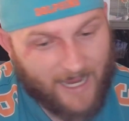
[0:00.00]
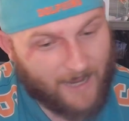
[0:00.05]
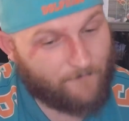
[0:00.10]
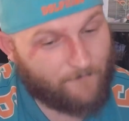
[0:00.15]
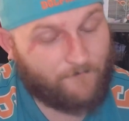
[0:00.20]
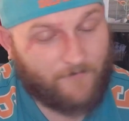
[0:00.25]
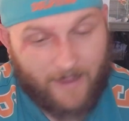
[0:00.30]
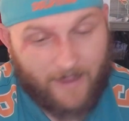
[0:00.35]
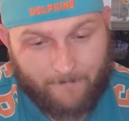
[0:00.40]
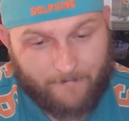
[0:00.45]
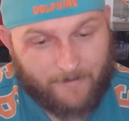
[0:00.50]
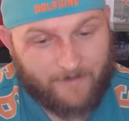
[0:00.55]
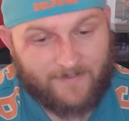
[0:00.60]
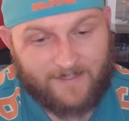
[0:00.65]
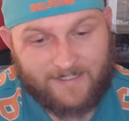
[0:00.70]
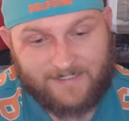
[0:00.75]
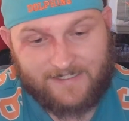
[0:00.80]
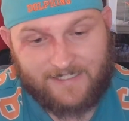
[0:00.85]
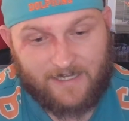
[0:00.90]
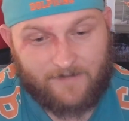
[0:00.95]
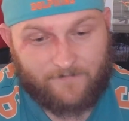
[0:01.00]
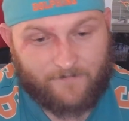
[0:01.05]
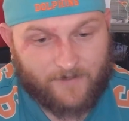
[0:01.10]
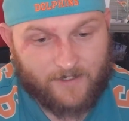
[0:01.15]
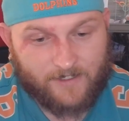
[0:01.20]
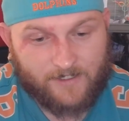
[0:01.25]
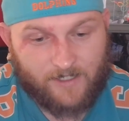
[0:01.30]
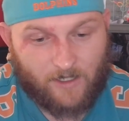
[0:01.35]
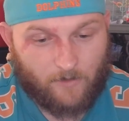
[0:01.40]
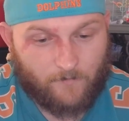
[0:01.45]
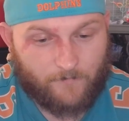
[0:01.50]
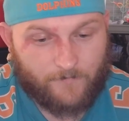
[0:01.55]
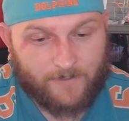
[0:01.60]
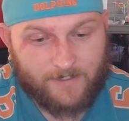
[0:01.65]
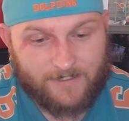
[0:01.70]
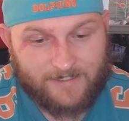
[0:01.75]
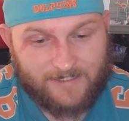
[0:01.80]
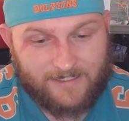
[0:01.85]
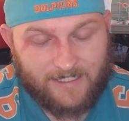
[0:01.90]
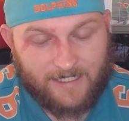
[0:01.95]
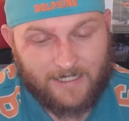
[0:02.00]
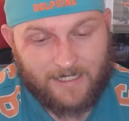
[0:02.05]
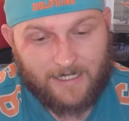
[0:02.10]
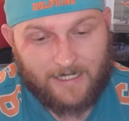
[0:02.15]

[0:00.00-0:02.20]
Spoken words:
a fair bit this year for the Dolphins.